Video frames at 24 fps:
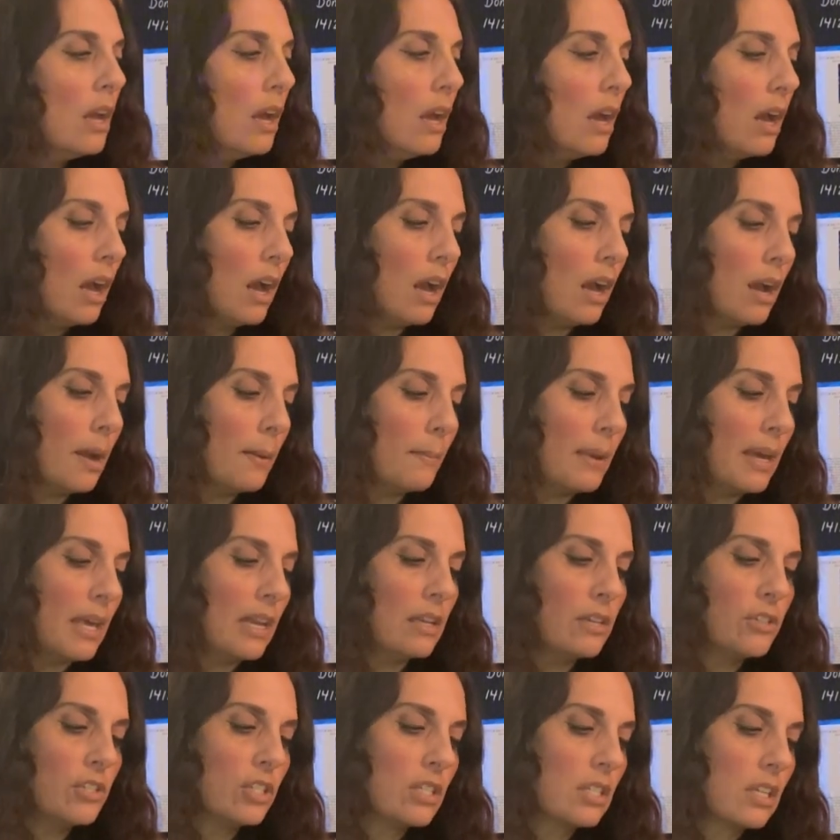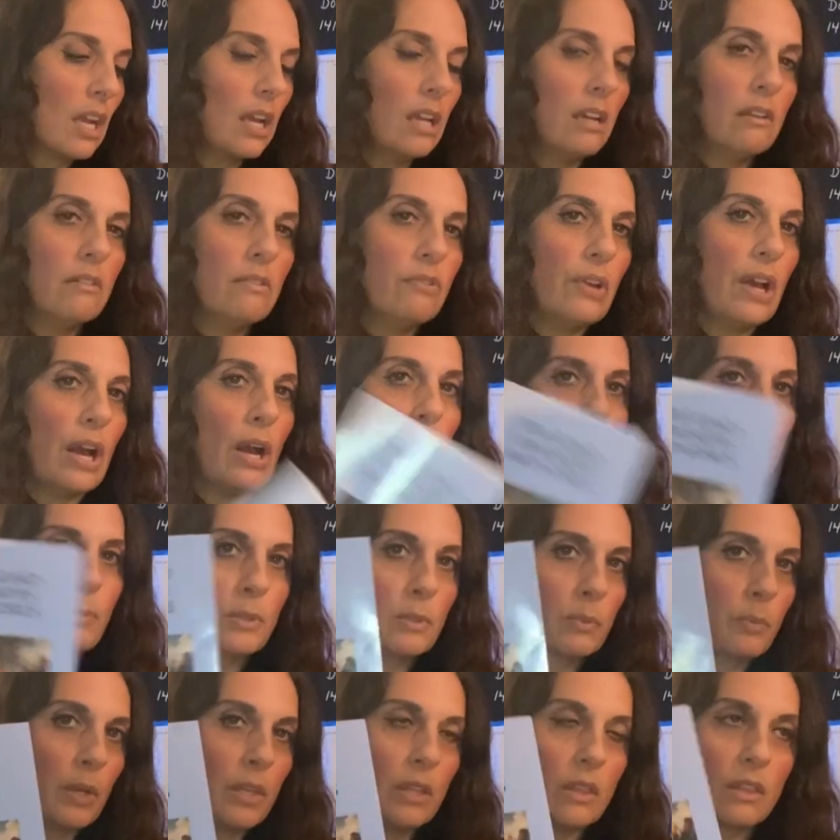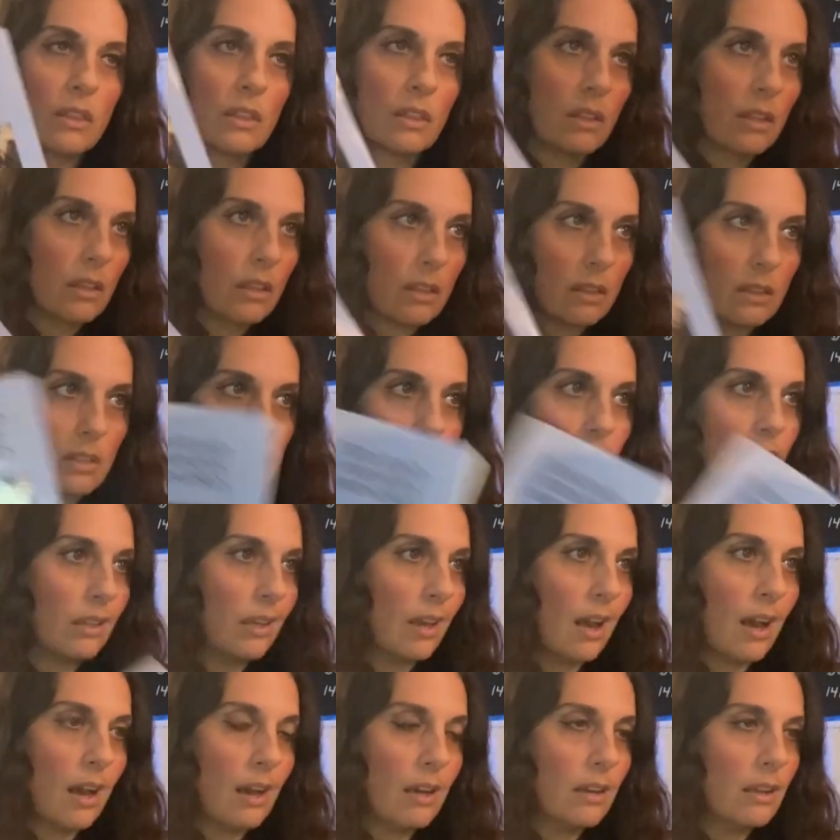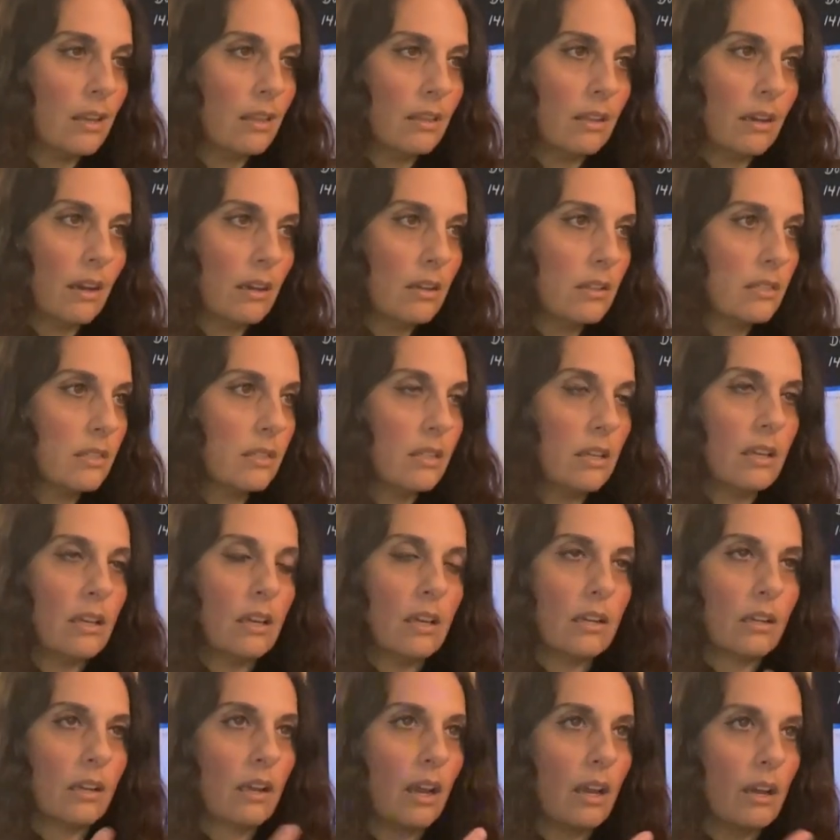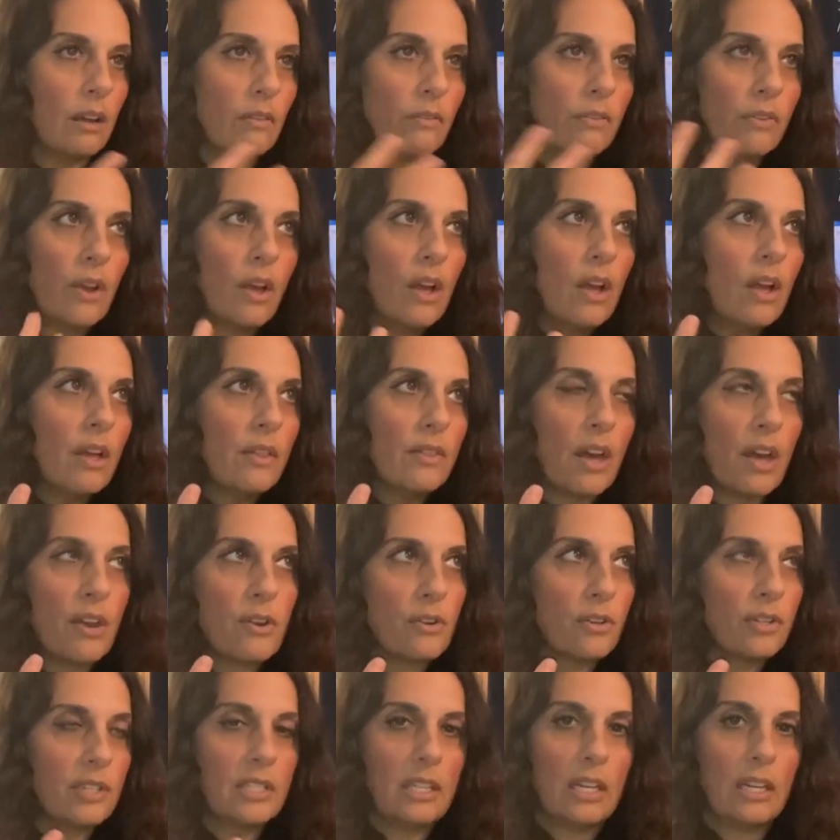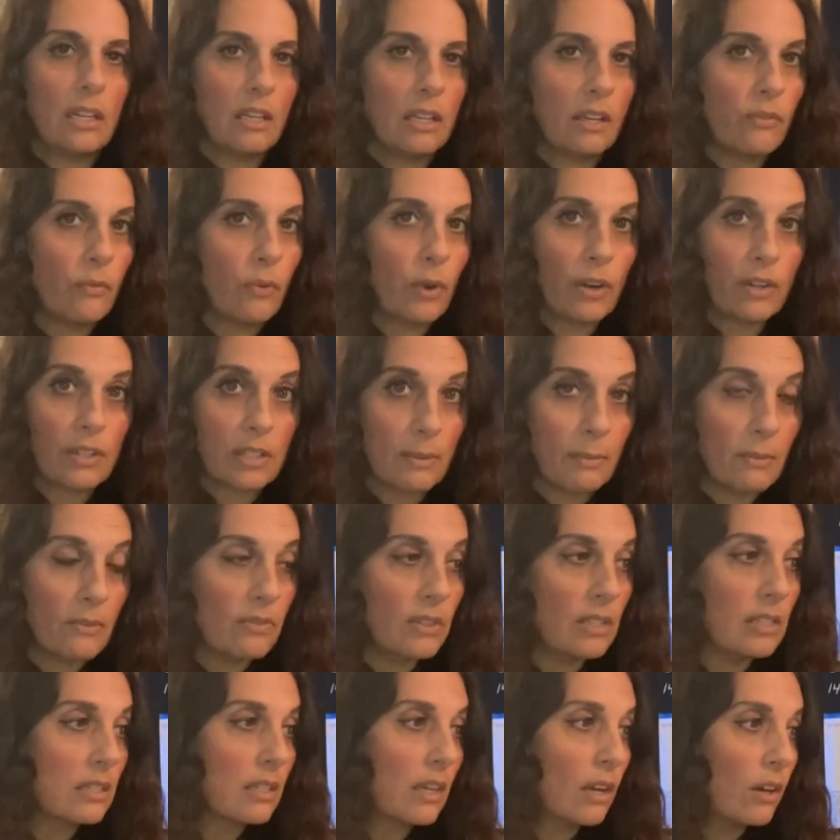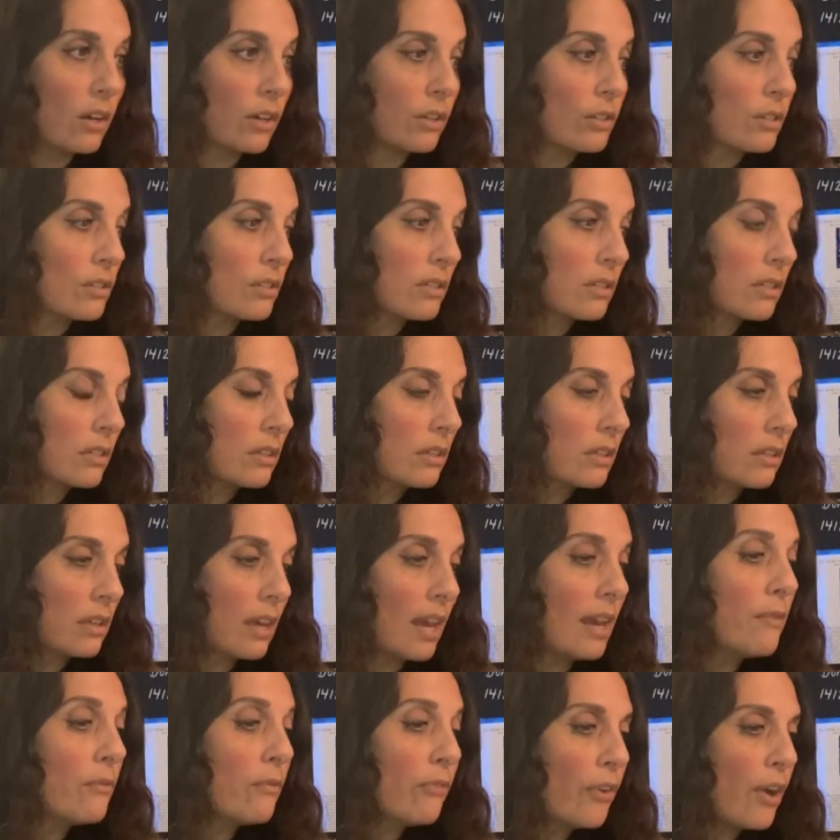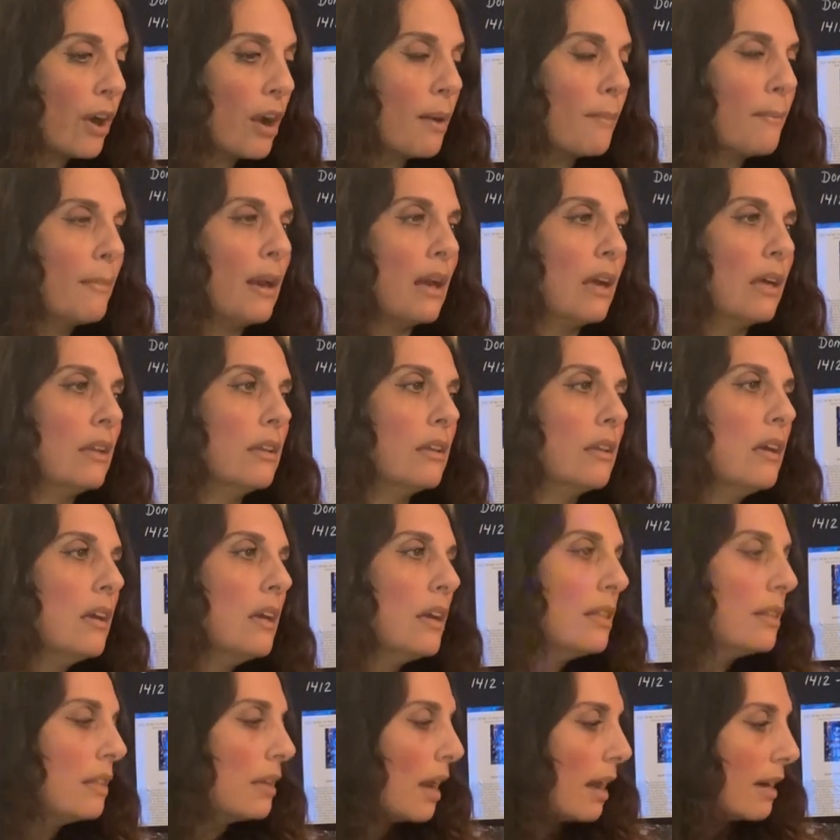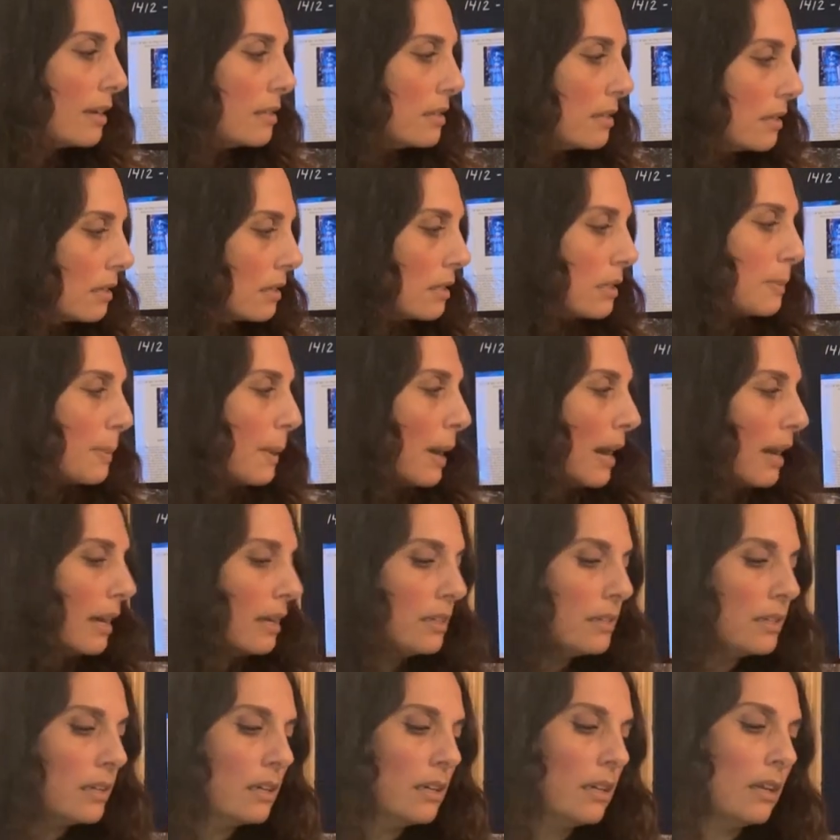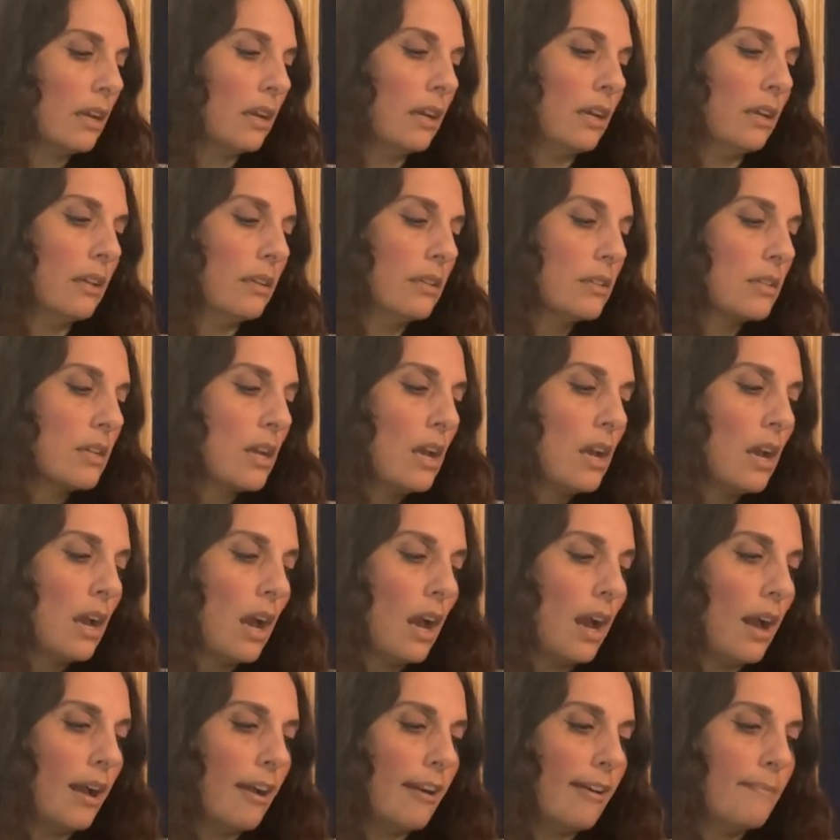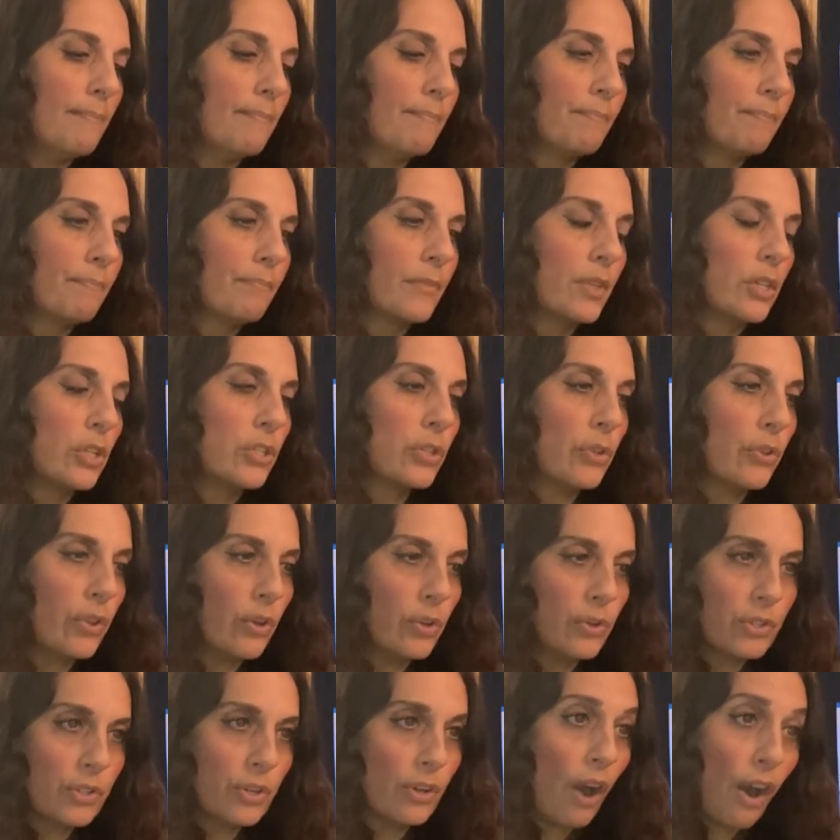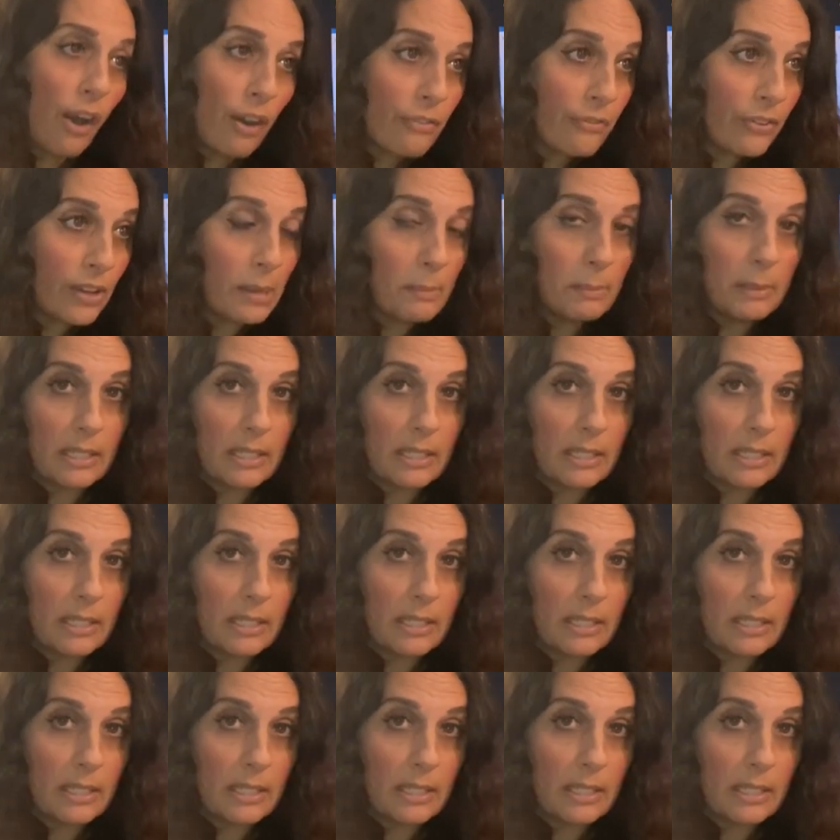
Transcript: Um, and it just kind of helps with the Iliad and the Odyssey and kind of the understanding of where some of these characters came from and the ideas behind it. And um, so those are our family